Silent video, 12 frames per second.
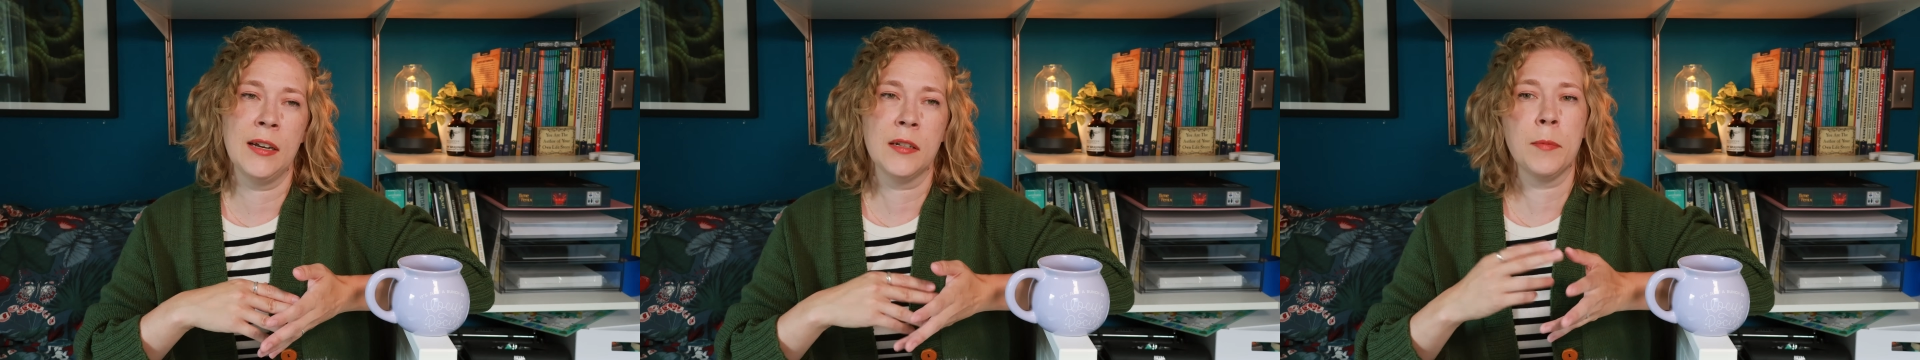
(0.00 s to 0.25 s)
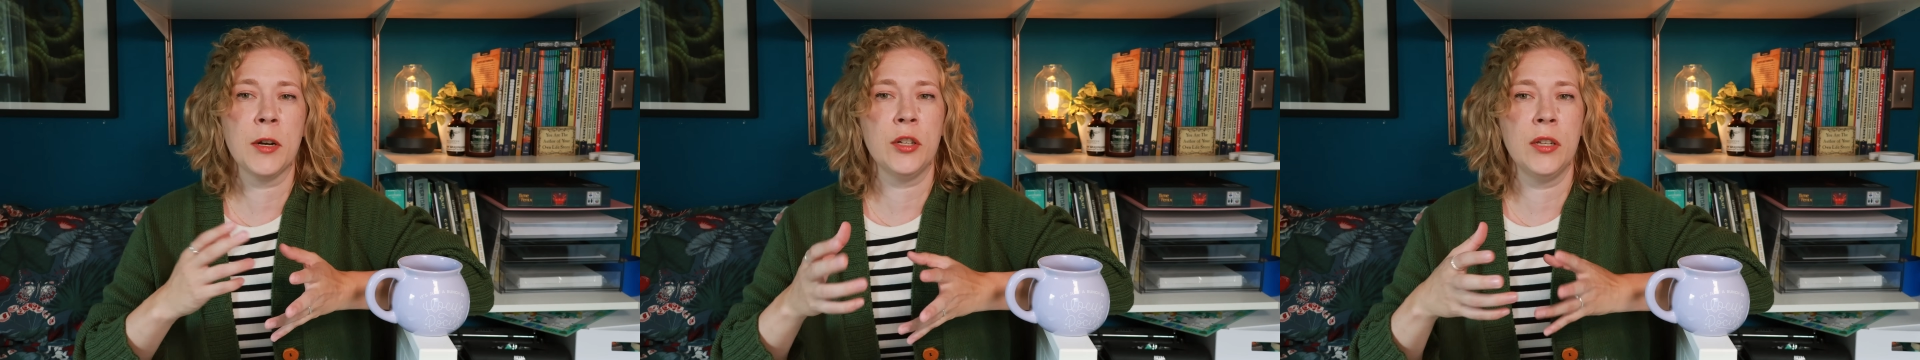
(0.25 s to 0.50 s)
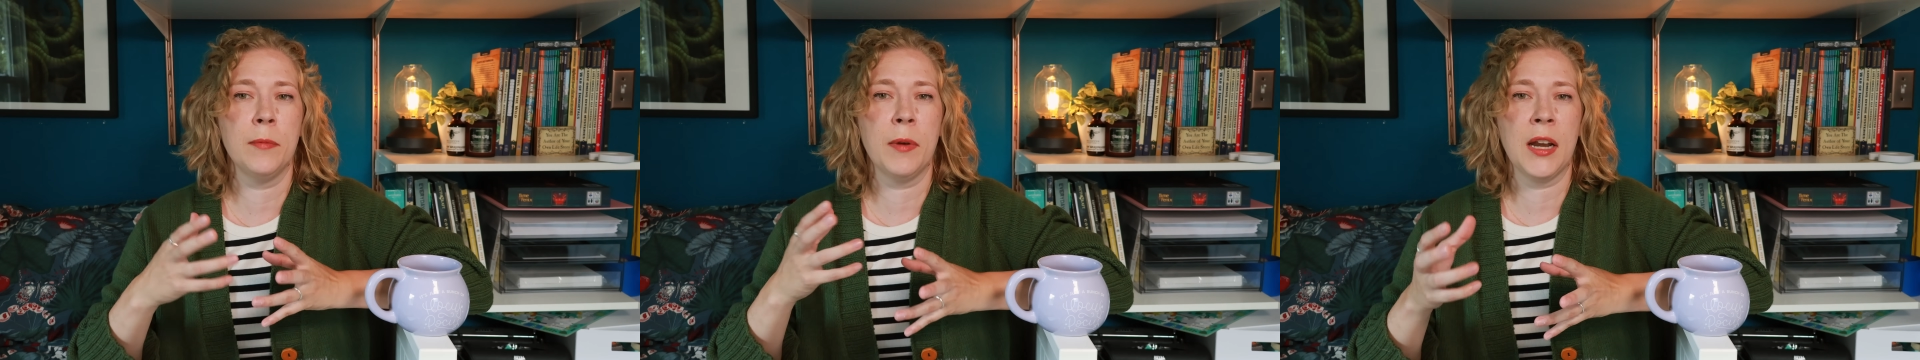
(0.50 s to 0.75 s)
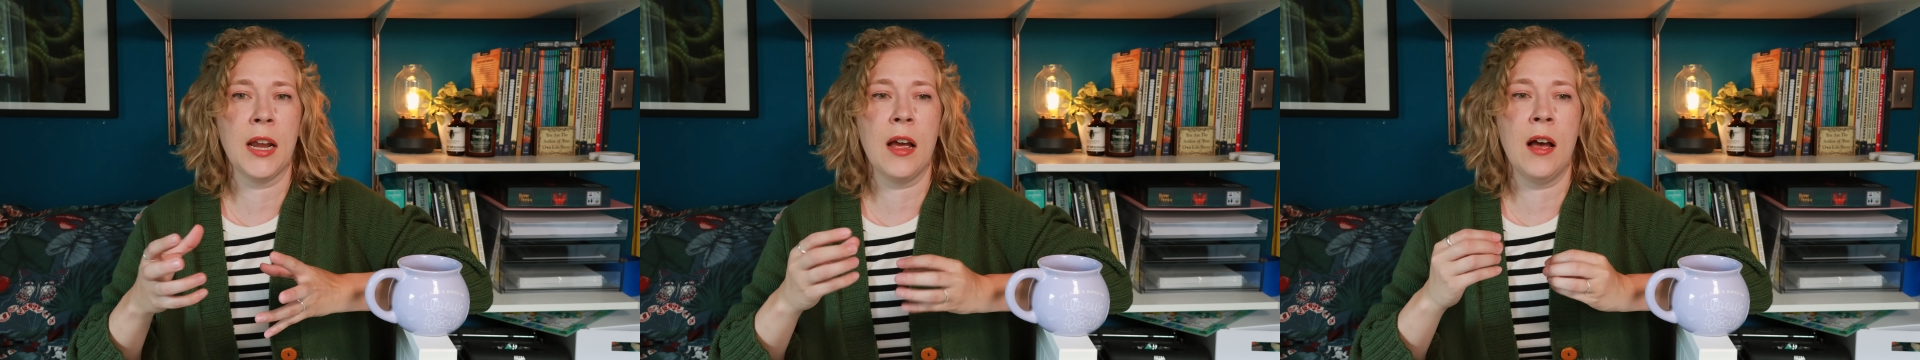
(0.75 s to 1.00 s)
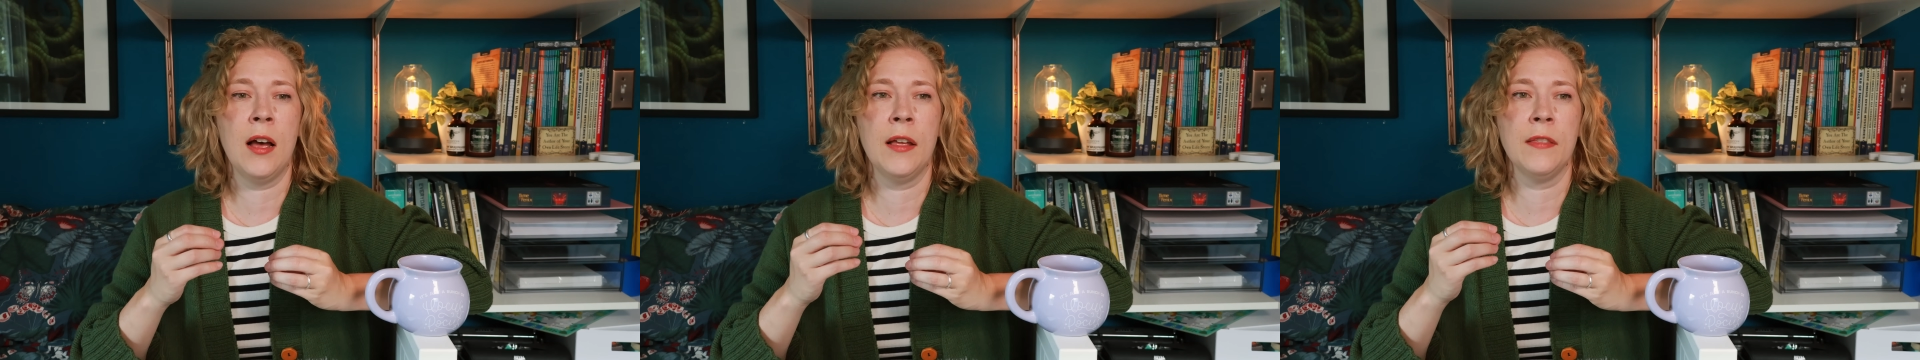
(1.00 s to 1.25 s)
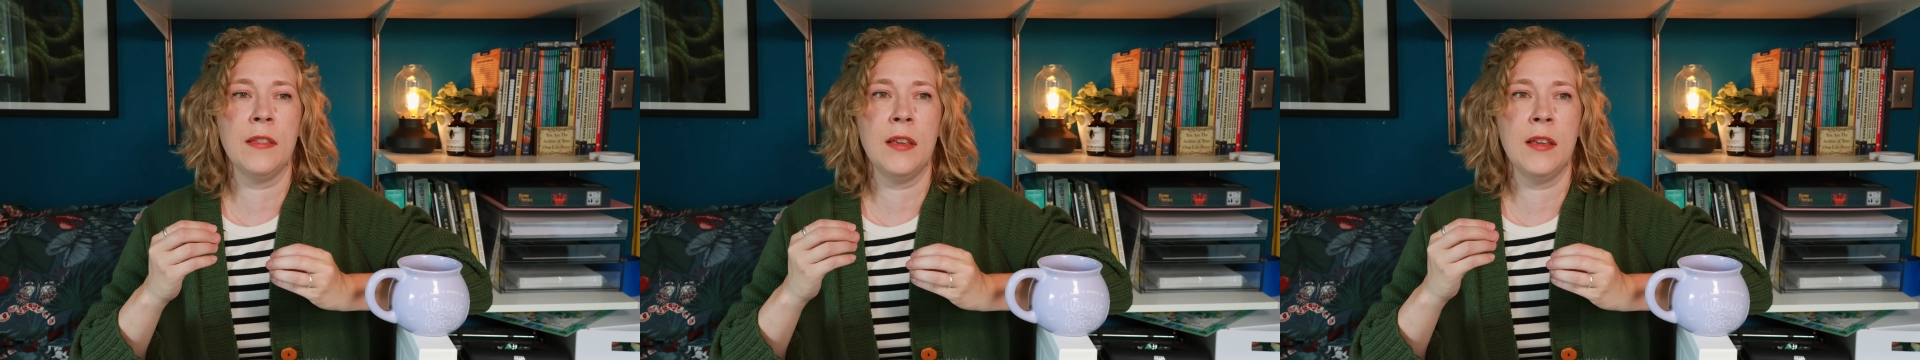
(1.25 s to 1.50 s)
especially depending
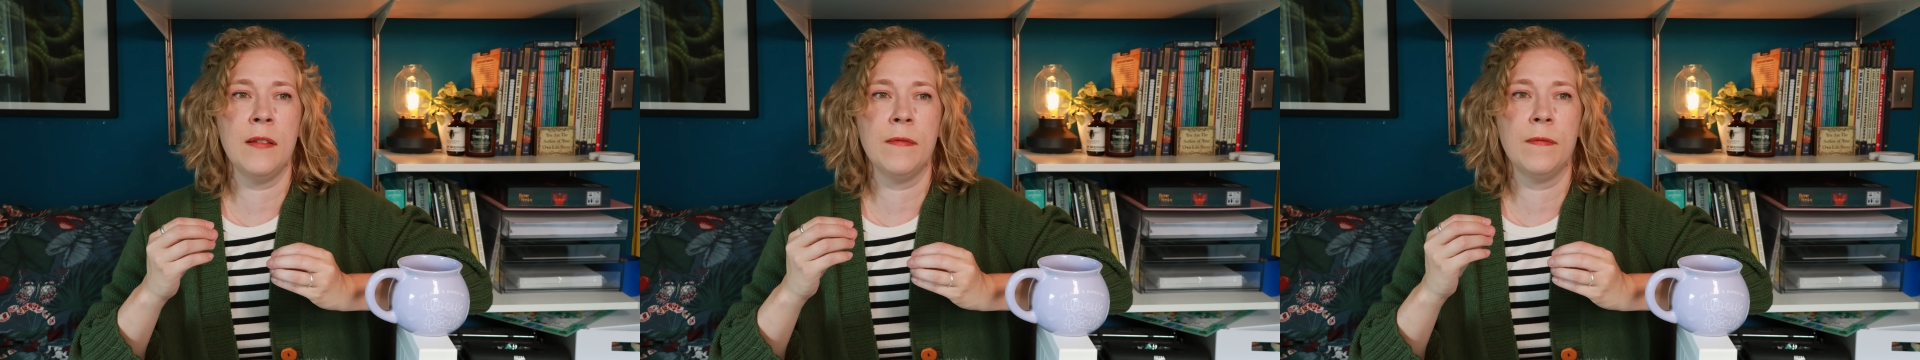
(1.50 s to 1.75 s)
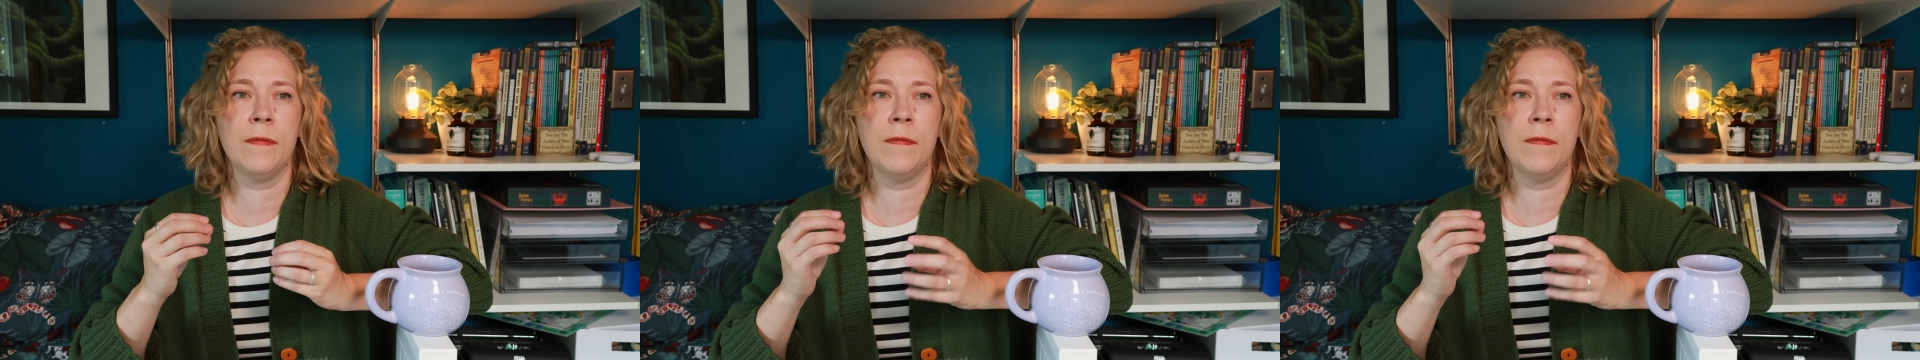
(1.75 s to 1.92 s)
on the